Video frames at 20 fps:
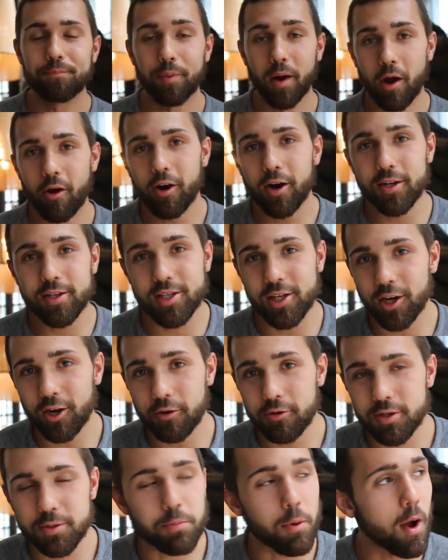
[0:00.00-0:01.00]
Pirate
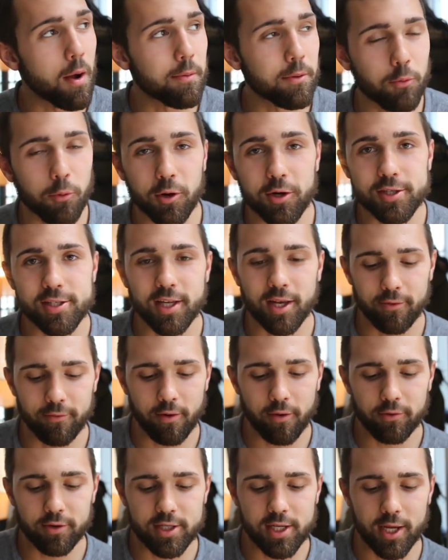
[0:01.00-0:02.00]
Zero is probably the worst thing I've
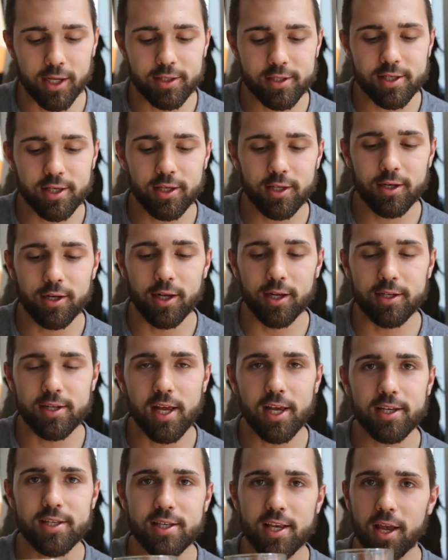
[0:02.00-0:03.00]
ever tasted. It
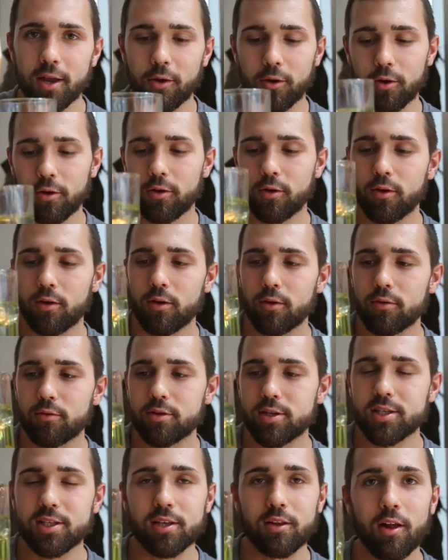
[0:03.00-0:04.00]
tastes like
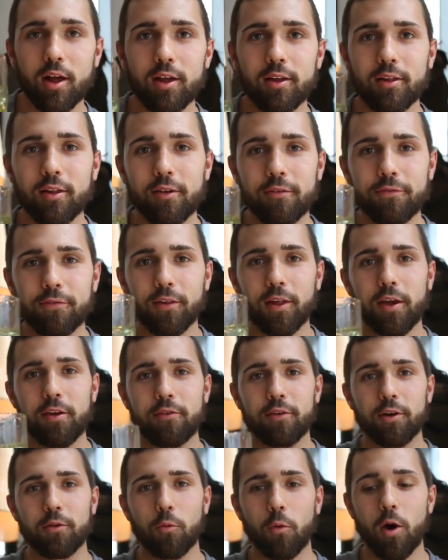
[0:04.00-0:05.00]
slightly
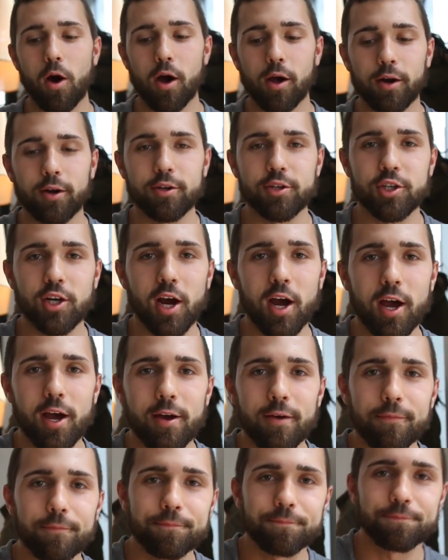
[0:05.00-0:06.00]
flavored water. Try it.